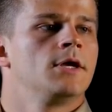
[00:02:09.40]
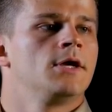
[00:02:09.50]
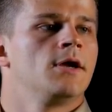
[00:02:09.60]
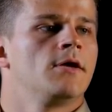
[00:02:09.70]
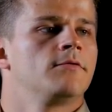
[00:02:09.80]

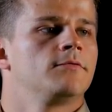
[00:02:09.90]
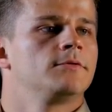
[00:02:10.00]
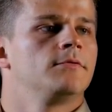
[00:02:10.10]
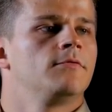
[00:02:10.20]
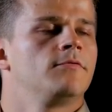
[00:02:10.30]
And
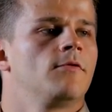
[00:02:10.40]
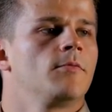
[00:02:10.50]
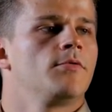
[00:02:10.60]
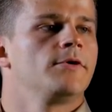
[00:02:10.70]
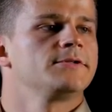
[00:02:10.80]

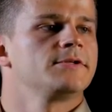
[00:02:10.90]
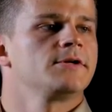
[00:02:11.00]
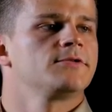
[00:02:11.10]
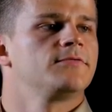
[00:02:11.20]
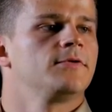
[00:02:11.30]

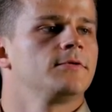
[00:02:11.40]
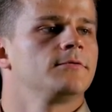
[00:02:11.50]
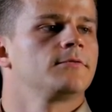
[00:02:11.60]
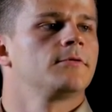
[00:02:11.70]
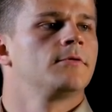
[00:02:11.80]
4.6
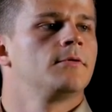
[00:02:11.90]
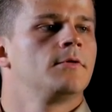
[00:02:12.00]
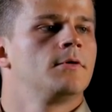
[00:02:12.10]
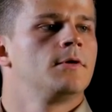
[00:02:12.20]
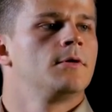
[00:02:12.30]
volts
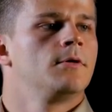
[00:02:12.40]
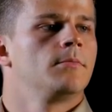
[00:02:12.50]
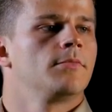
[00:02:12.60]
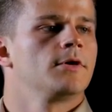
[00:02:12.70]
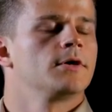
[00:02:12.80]

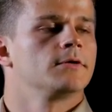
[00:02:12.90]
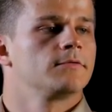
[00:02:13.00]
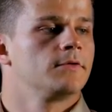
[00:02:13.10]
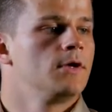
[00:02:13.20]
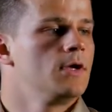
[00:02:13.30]
per
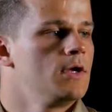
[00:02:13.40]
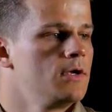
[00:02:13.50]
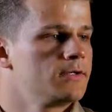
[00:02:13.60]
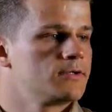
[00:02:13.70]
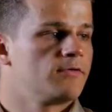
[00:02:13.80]
hertz.
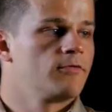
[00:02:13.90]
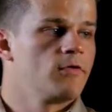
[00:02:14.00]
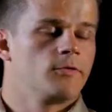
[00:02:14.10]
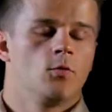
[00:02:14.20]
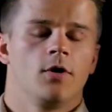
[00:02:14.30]
So
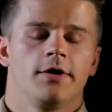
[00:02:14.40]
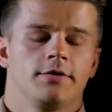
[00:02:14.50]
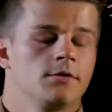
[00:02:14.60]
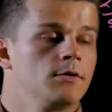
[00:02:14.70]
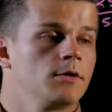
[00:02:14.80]
for every
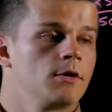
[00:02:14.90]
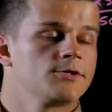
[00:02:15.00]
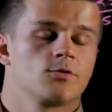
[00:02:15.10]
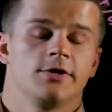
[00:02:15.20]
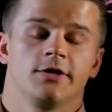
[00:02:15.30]
one
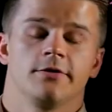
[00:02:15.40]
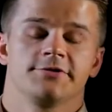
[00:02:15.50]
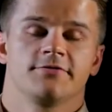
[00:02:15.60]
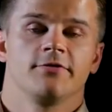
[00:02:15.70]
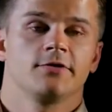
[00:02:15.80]
hertz we
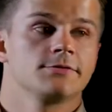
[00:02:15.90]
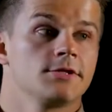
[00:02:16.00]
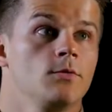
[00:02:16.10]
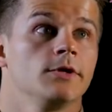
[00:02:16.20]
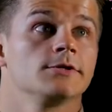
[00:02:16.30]
increase the
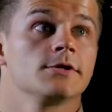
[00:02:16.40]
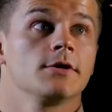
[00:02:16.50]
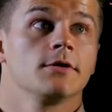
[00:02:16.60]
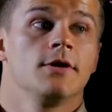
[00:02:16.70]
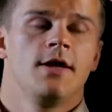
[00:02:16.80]
frequency, we in
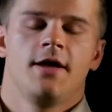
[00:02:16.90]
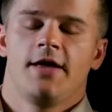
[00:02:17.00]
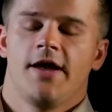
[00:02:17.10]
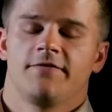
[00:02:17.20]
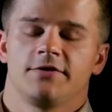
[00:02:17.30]
turn
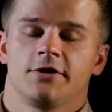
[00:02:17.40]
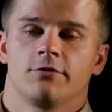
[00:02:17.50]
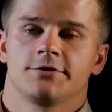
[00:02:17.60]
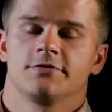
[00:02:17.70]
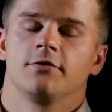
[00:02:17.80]
have to
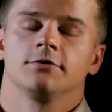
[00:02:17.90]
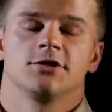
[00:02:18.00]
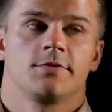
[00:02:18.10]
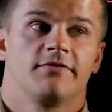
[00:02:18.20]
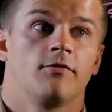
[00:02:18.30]
increase the
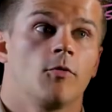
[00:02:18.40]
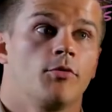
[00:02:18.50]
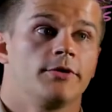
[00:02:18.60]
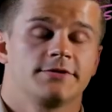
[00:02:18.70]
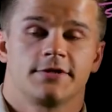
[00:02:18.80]
voltage by
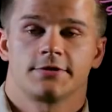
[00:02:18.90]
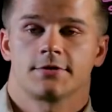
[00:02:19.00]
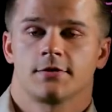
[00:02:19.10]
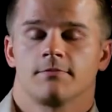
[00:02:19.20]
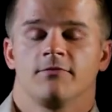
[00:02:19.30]

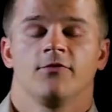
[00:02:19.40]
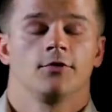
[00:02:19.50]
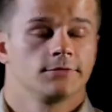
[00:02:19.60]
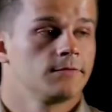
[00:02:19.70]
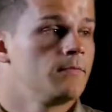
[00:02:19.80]
4.6
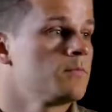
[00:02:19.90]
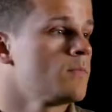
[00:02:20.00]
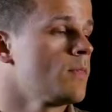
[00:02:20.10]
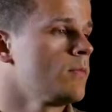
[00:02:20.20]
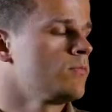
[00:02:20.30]
volts.
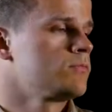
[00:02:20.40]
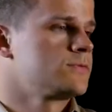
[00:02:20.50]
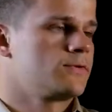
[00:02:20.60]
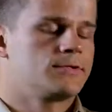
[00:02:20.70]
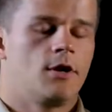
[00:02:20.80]

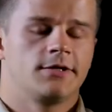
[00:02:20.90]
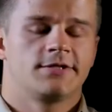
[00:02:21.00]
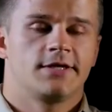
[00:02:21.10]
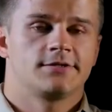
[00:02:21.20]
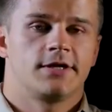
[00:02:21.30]
So as long
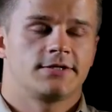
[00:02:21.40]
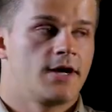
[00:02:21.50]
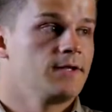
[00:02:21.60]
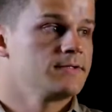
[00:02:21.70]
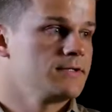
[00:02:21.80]
as that stays
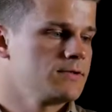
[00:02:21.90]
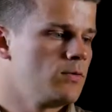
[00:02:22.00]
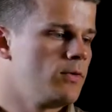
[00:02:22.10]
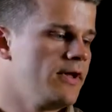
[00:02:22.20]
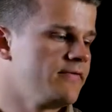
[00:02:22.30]

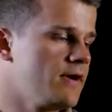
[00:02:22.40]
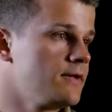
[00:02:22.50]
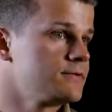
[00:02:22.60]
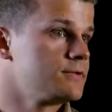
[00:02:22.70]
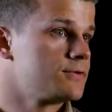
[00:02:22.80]
constant, we'll have
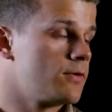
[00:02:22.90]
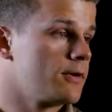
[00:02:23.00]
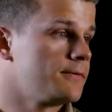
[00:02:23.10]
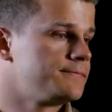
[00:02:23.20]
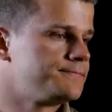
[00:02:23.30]
constant
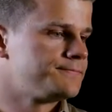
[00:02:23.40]
torque.